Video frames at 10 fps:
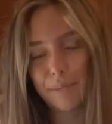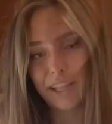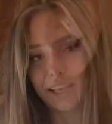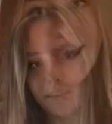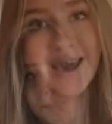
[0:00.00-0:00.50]

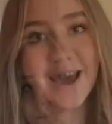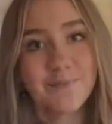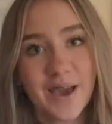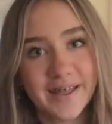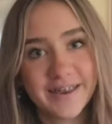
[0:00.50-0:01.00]
Hi, I'm
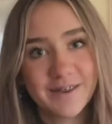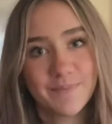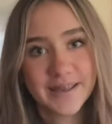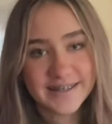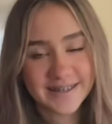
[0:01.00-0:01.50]
Hallie,
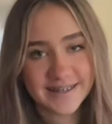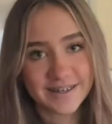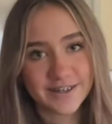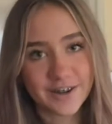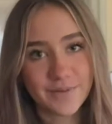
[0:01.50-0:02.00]
Mazi's
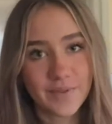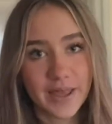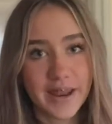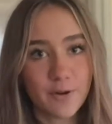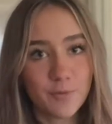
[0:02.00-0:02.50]
sister, and
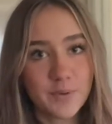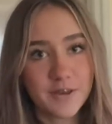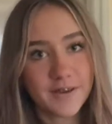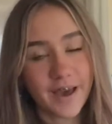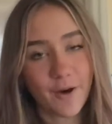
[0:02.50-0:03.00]
I will
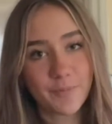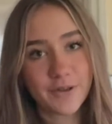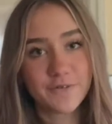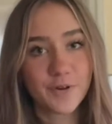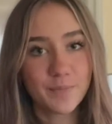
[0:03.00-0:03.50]
be helping
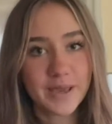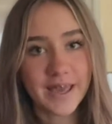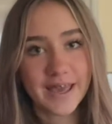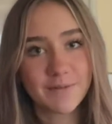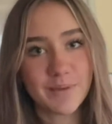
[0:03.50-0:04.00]

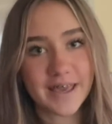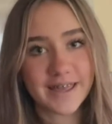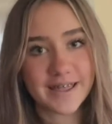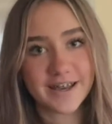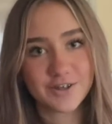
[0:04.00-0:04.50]
filming and making
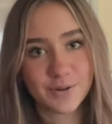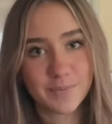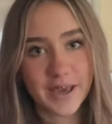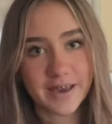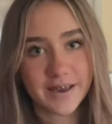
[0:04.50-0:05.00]
the ice cream
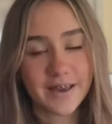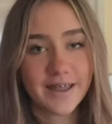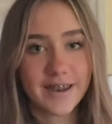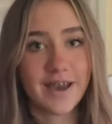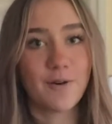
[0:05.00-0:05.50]
cake.
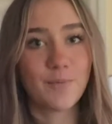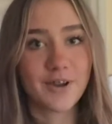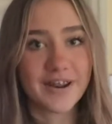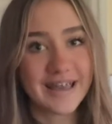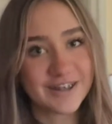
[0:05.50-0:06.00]
Now we're
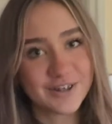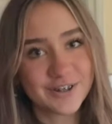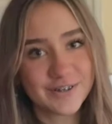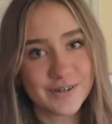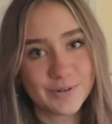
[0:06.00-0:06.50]
going to
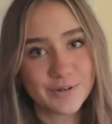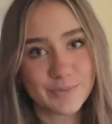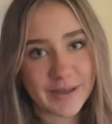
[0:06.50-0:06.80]
introduce you to my two